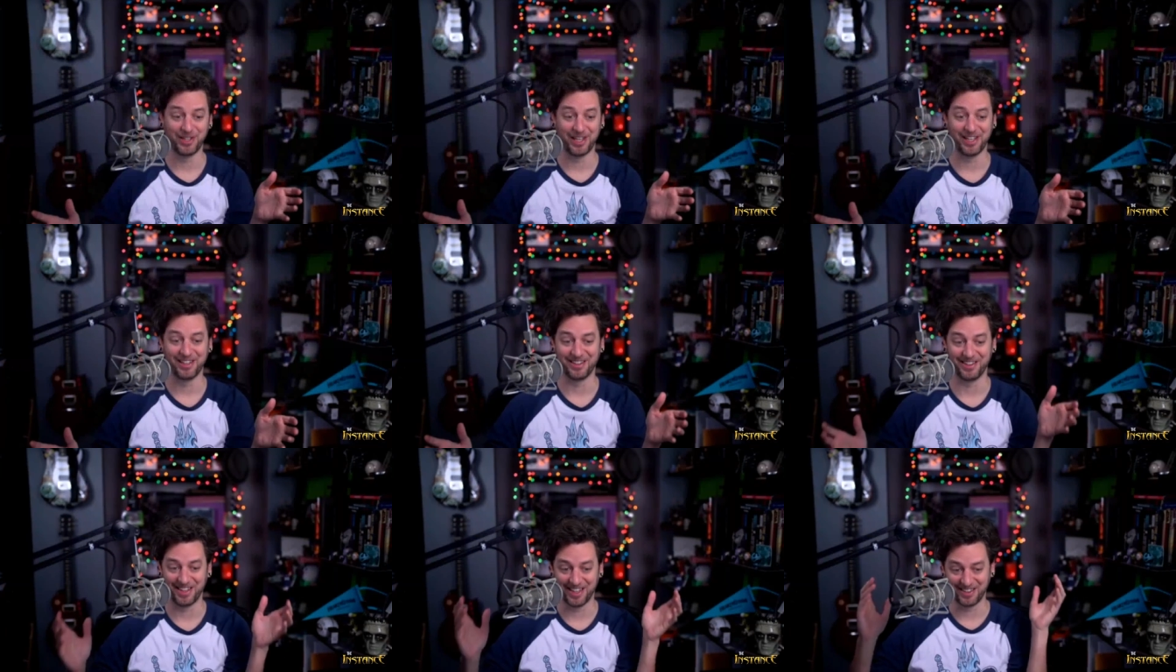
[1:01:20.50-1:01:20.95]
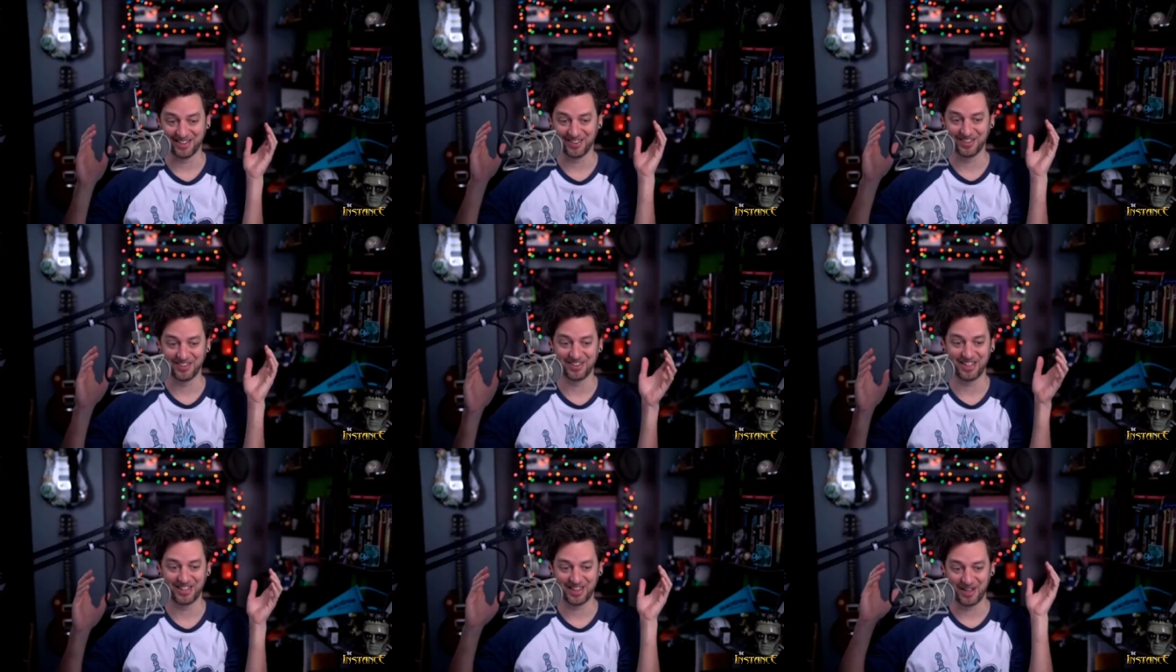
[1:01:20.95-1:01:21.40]
They, they
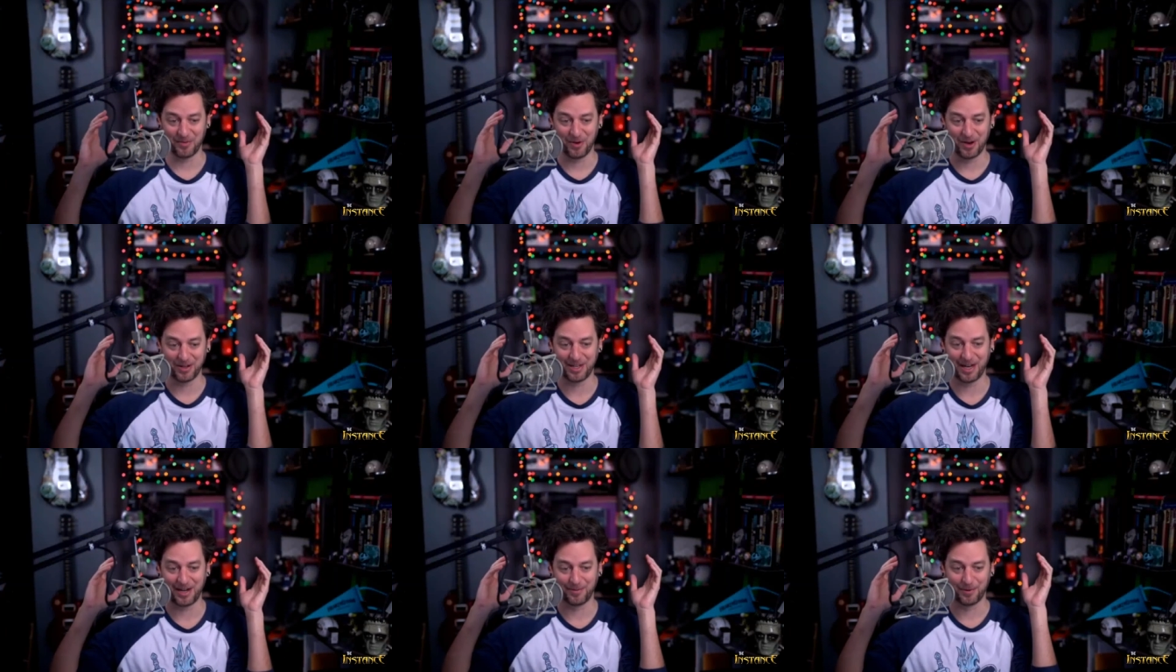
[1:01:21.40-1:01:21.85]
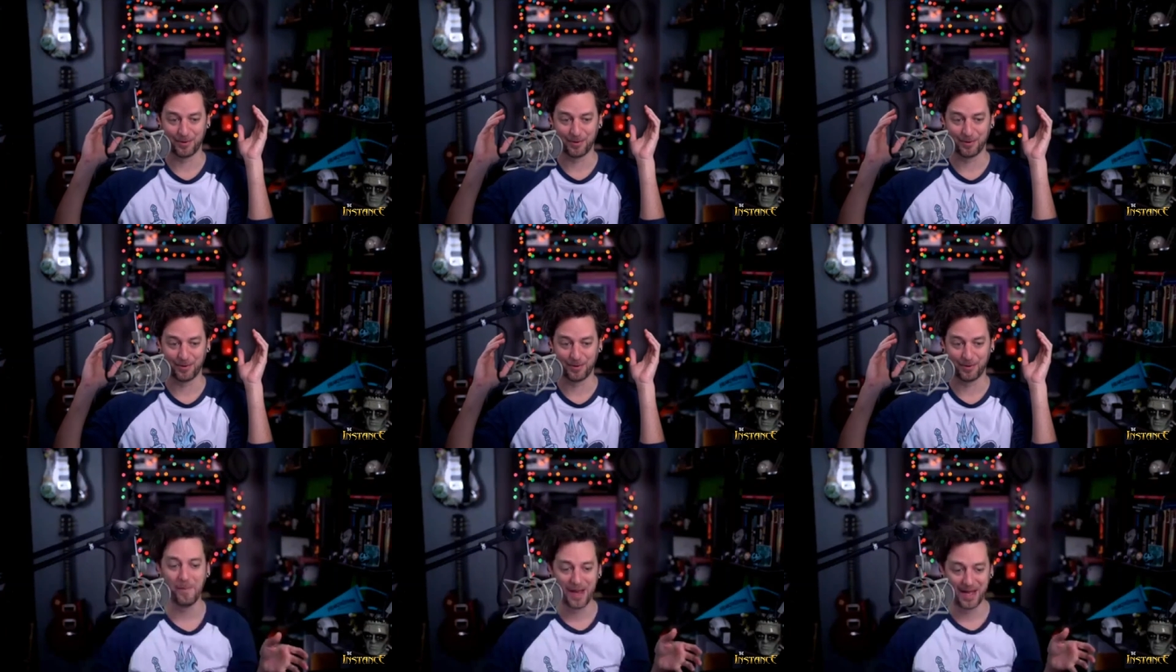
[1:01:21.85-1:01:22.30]
look like they walked out of a
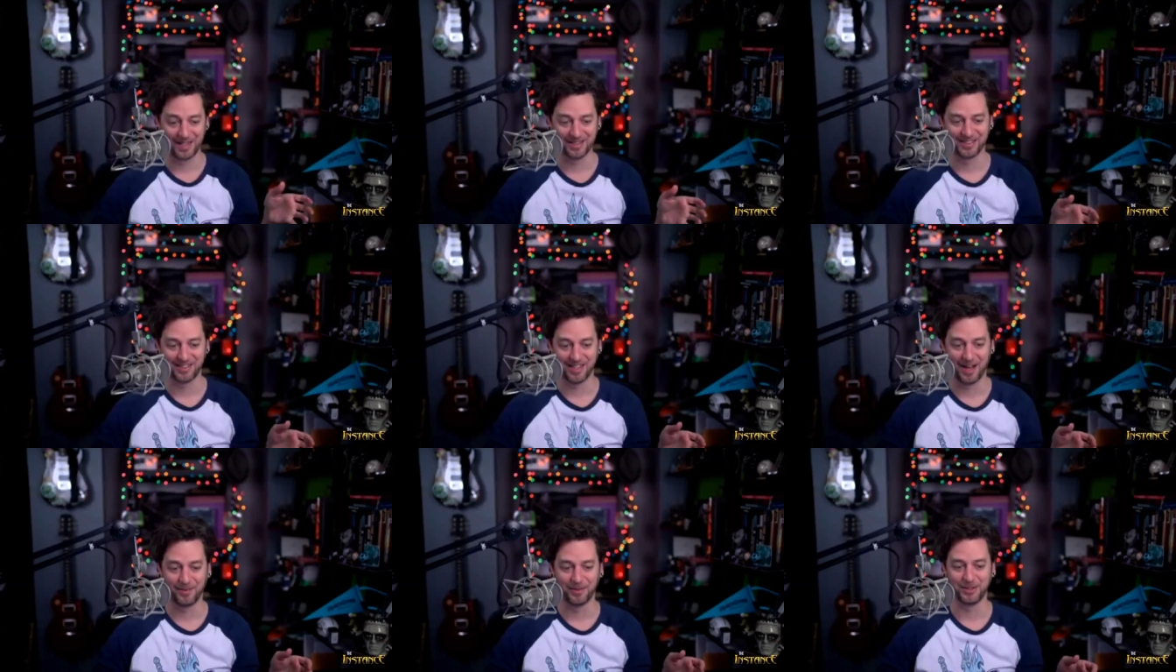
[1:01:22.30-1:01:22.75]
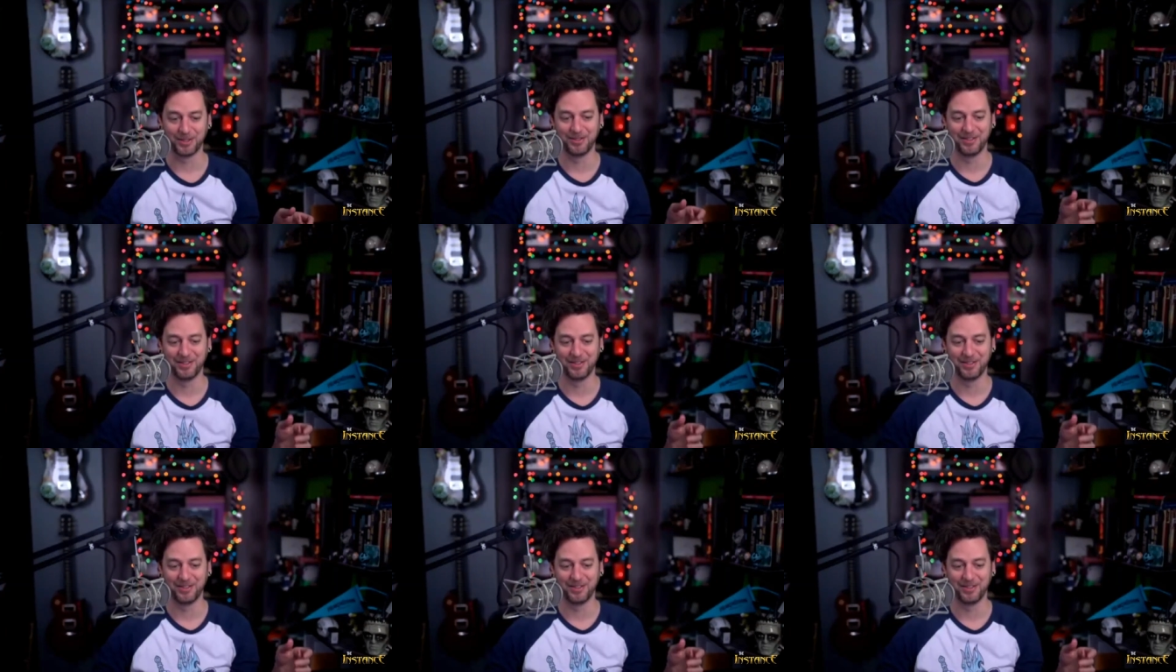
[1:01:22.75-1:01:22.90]
romance novel.